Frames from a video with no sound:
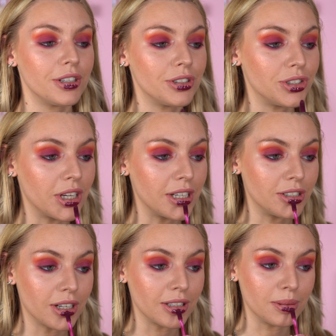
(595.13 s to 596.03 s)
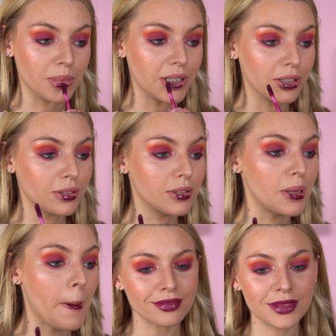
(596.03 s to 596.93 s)
shade Jack in the Box.
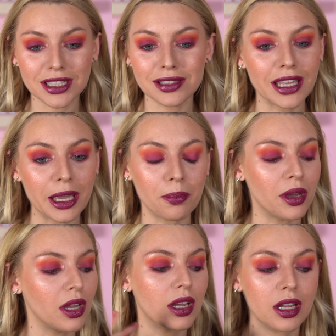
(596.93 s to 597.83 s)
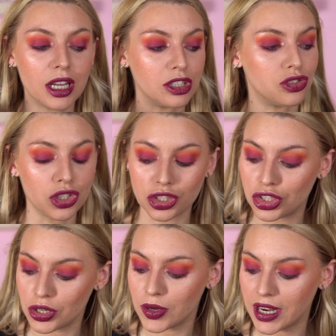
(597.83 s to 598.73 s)
This lip is
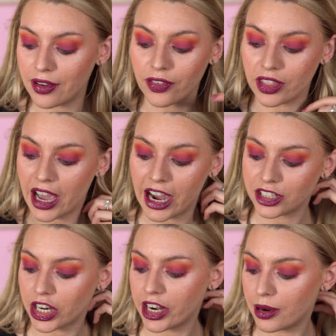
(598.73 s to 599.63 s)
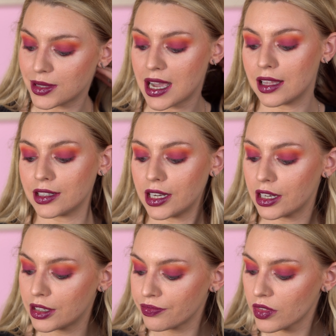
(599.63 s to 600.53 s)
just doing it for the eyeshadow, I'm telling you.
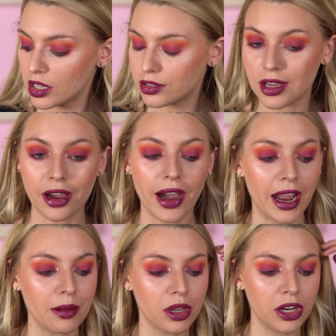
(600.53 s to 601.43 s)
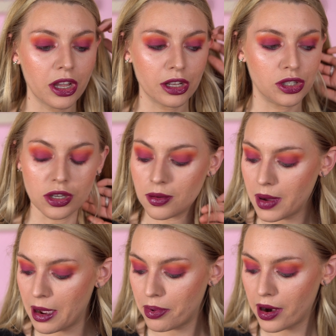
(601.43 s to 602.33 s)
So I'm going to do my